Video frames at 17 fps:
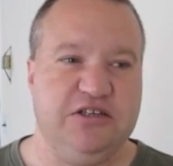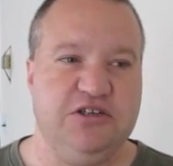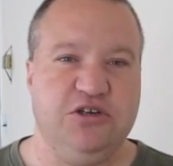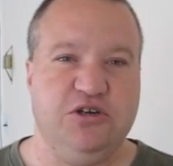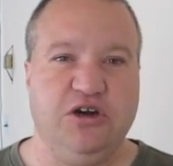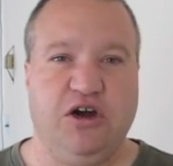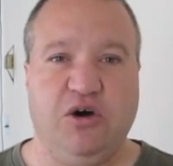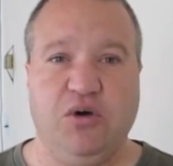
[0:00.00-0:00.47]
And
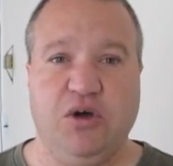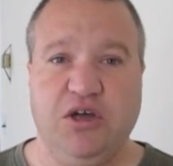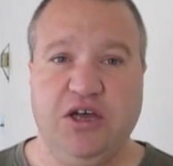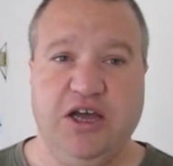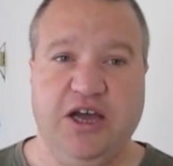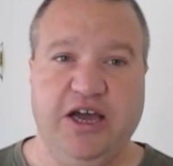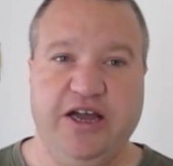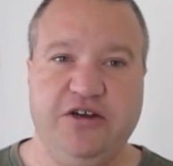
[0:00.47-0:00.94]
then you go
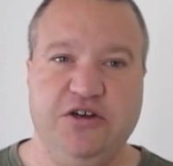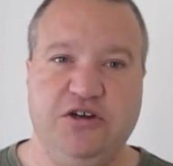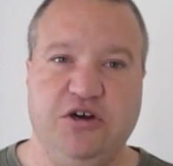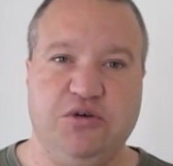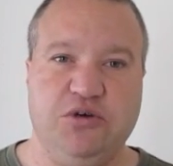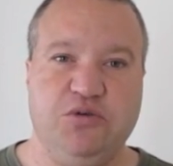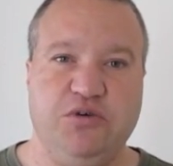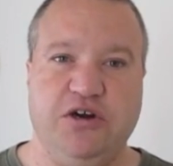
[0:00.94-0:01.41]

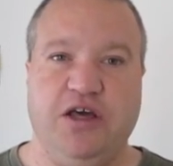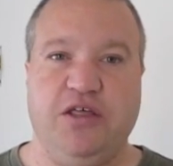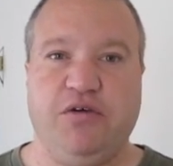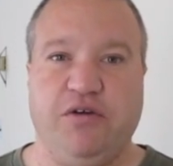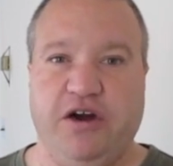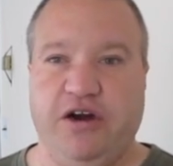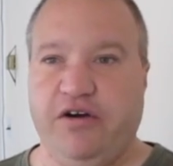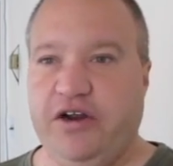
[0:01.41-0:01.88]
into
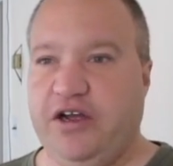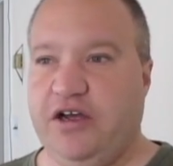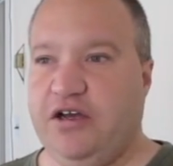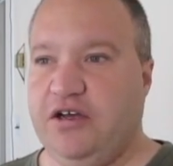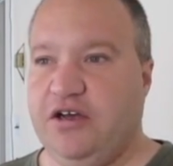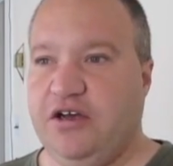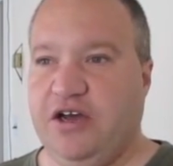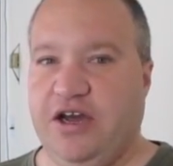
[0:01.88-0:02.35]
another
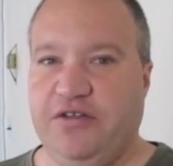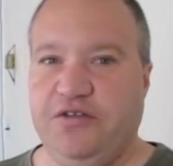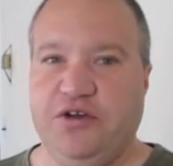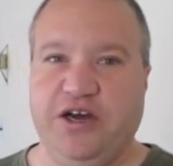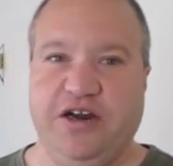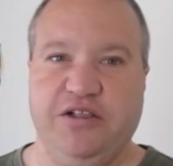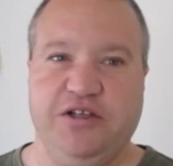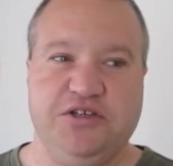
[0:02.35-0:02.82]
area, and
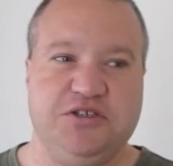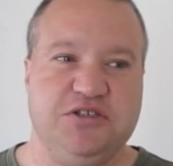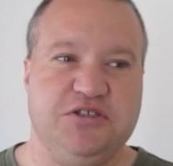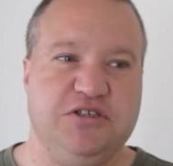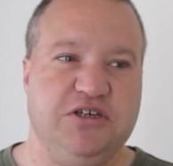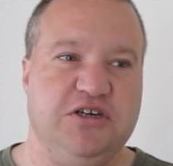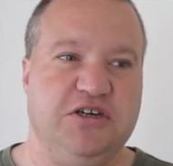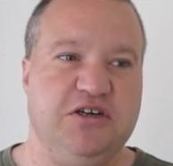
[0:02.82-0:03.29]
you got to
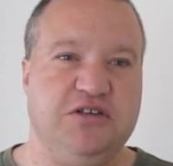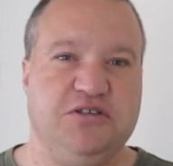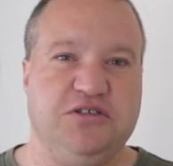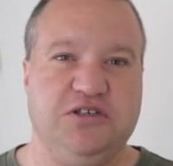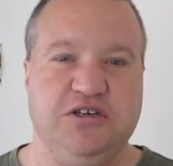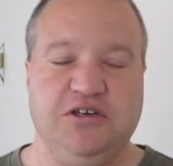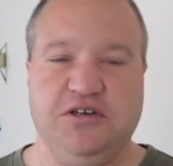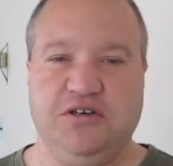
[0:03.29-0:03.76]
listen
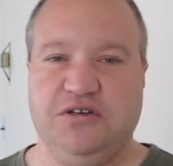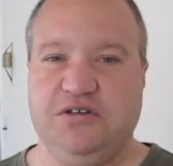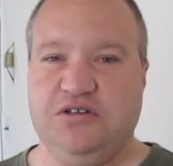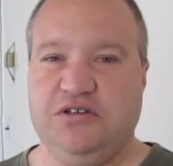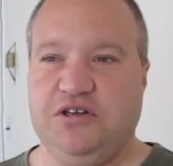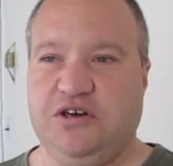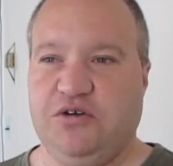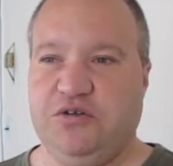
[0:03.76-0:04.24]

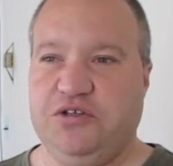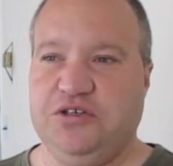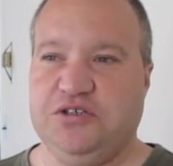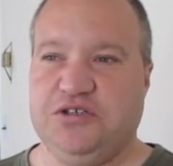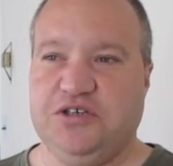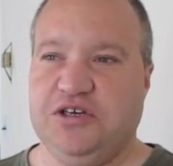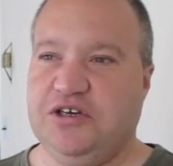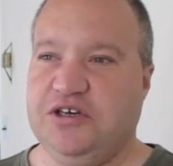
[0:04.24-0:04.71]
to you know,
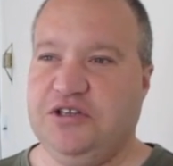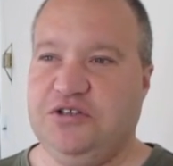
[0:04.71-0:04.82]
these